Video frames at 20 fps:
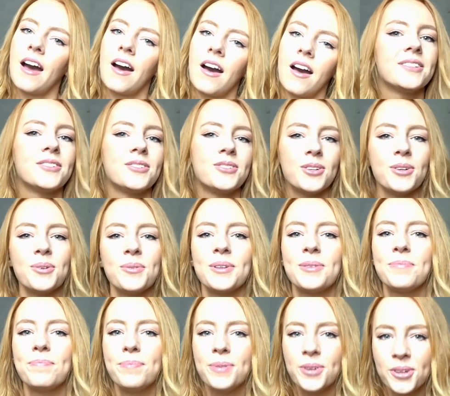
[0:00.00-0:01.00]
to do with
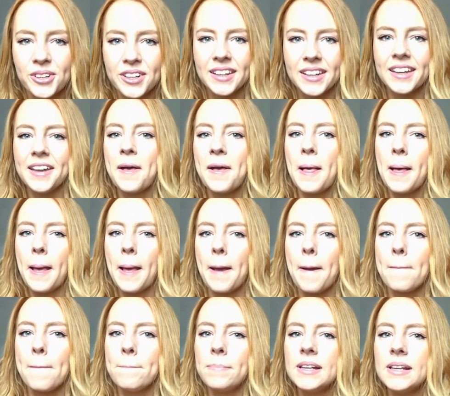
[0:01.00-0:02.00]
beauty,
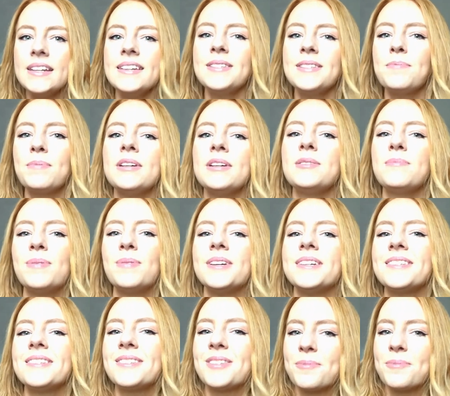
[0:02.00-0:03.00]
please
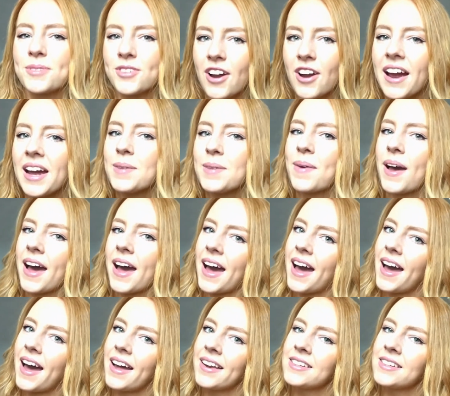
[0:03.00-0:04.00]
subscribe,
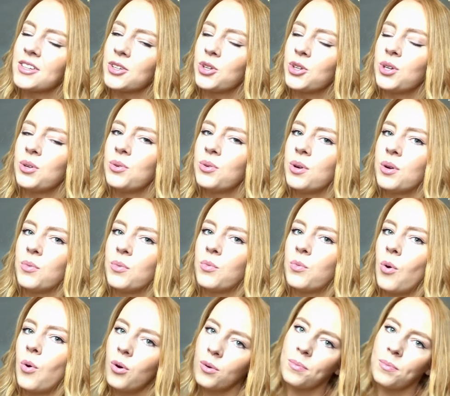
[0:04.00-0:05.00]
and you
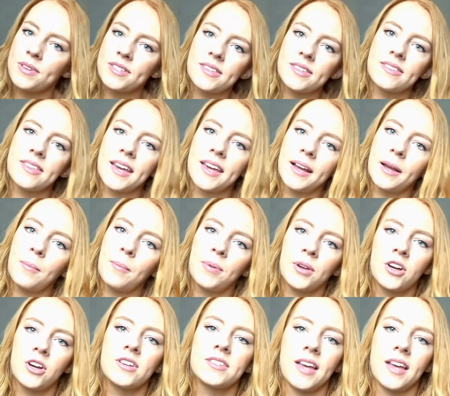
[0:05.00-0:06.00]
won't miss a thing,
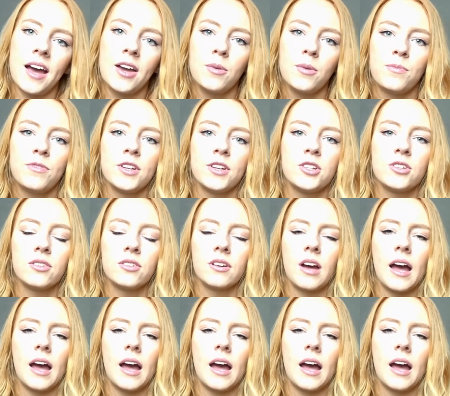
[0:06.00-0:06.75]
because I upload